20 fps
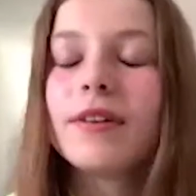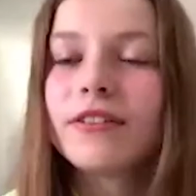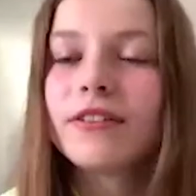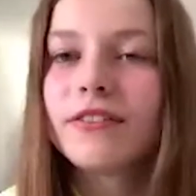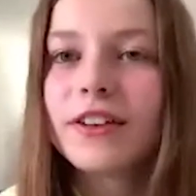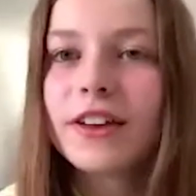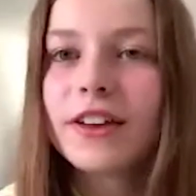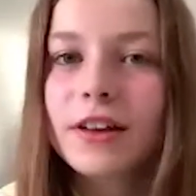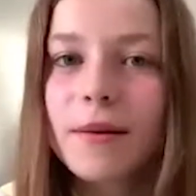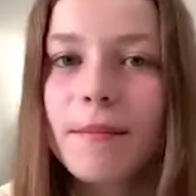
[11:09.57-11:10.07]

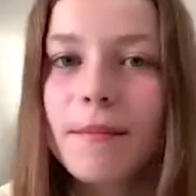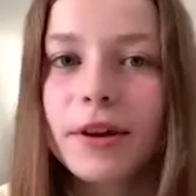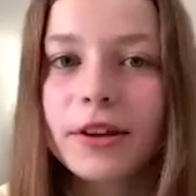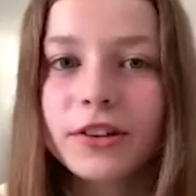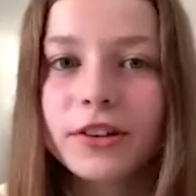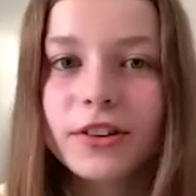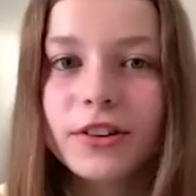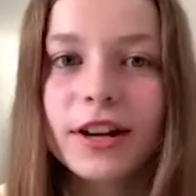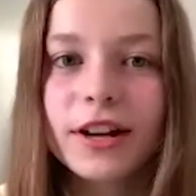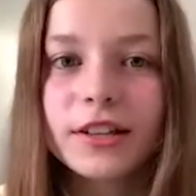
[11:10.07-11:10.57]
think I might
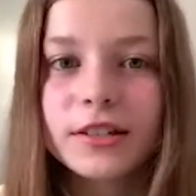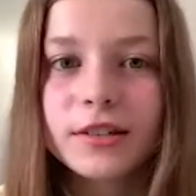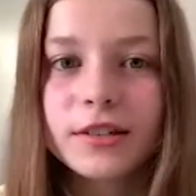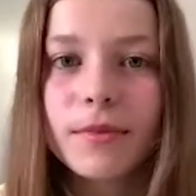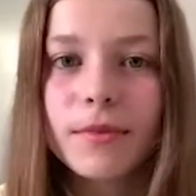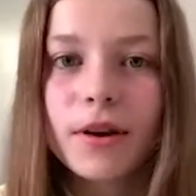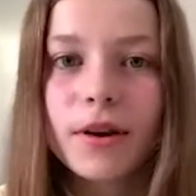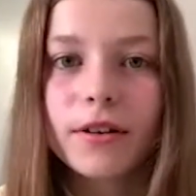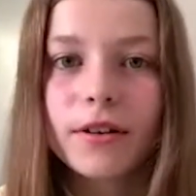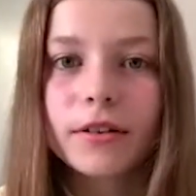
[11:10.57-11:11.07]
train
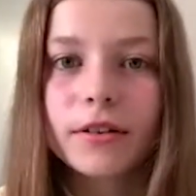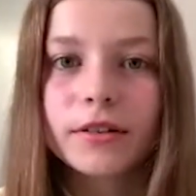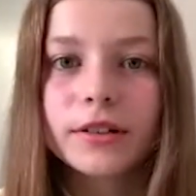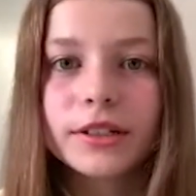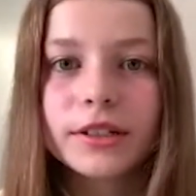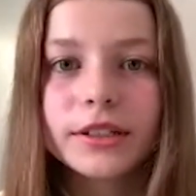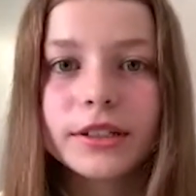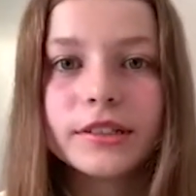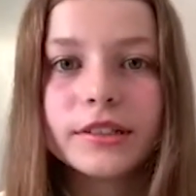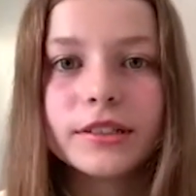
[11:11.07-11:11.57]
tomorrow
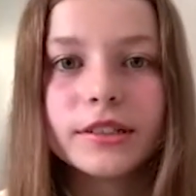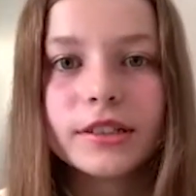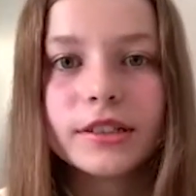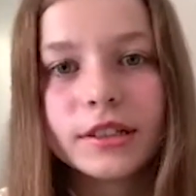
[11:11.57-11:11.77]
and